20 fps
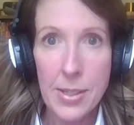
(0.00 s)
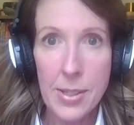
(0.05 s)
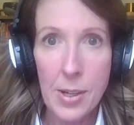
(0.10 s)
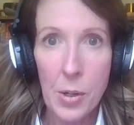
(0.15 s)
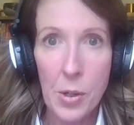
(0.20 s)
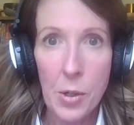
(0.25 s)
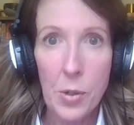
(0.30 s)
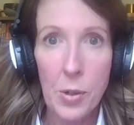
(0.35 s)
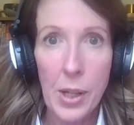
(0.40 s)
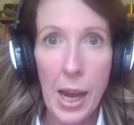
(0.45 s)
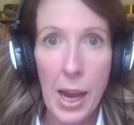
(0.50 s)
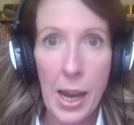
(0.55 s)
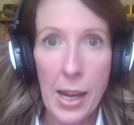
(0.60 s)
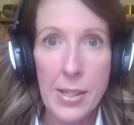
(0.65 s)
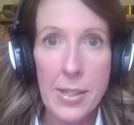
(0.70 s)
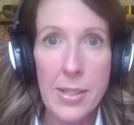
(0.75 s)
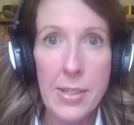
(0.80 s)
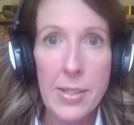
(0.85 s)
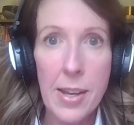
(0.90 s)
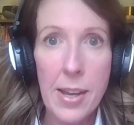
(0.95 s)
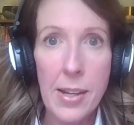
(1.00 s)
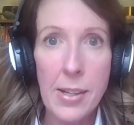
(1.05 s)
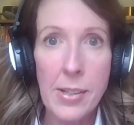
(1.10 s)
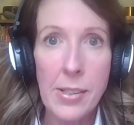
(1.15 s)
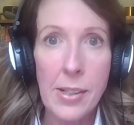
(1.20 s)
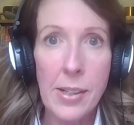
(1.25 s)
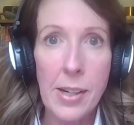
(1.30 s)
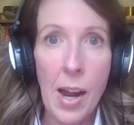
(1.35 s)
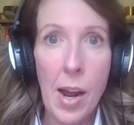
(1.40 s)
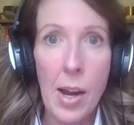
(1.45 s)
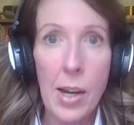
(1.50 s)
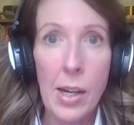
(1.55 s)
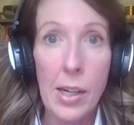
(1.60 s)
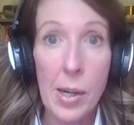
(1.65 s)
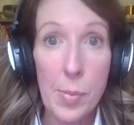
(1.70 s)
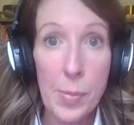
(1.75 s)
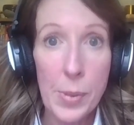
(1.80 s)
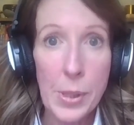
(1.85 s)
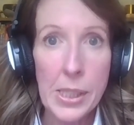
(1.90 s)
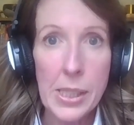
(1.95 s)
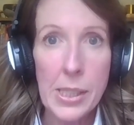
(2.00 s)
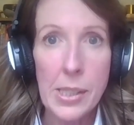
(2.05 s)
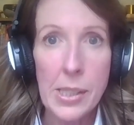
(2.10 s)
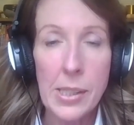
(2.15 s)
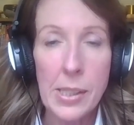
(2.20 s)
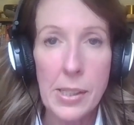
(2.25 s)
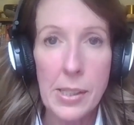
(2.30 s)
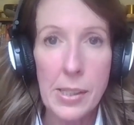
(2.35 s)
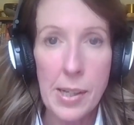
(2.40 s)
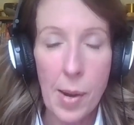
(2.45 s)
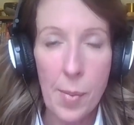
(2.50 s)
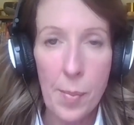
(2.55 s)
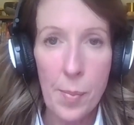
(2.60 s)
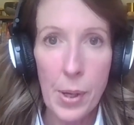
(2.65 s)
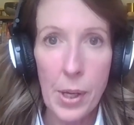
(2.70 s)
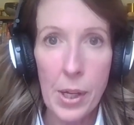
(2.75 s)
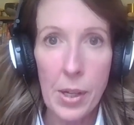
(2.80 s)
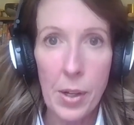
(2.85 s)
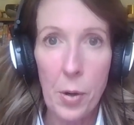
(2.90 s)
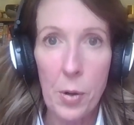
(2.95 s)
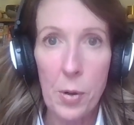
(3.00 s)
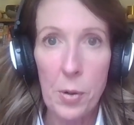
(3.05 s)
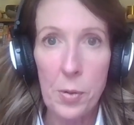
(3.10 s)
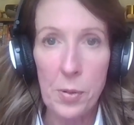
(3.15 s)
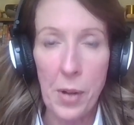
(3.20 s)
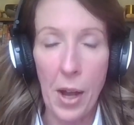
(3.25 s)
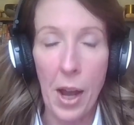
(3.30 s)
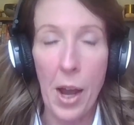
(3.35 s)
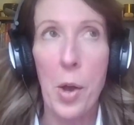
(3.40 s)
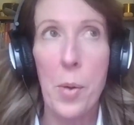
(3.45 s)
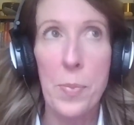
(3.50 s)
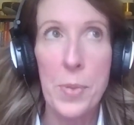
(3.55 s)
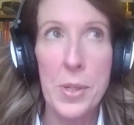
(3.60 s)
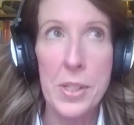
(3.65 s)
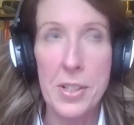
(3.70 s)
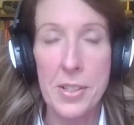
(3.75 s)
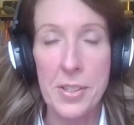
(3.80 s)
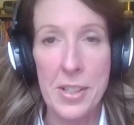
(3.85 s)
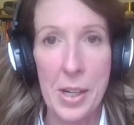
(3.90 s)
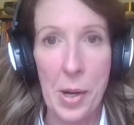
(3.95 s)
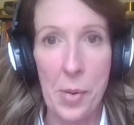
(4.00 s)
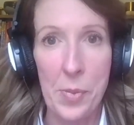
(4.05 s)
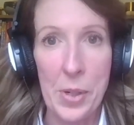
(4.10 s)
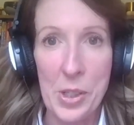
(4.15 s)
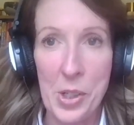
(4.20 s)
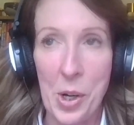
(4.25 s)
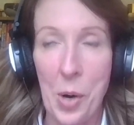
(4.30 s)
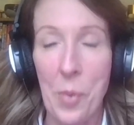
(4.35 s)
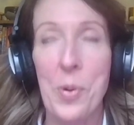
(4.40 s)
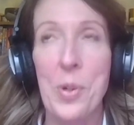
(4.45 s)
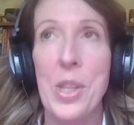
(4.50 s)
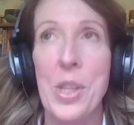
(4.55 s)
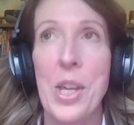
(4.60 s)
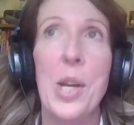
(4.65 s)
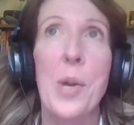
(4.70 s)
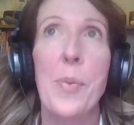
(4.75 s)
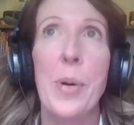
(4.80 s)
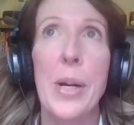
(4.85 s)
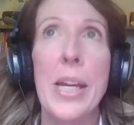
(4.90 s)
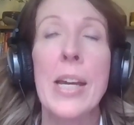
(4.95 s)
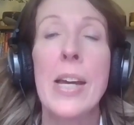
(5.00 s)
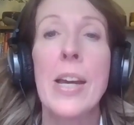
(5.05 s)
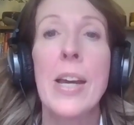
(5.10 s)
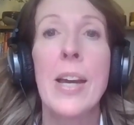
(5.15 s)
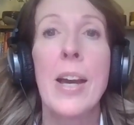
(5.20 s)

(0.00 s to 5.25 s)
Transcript: So you can send an unlimited number of, I hope this doesn't get me in trouble with anybody.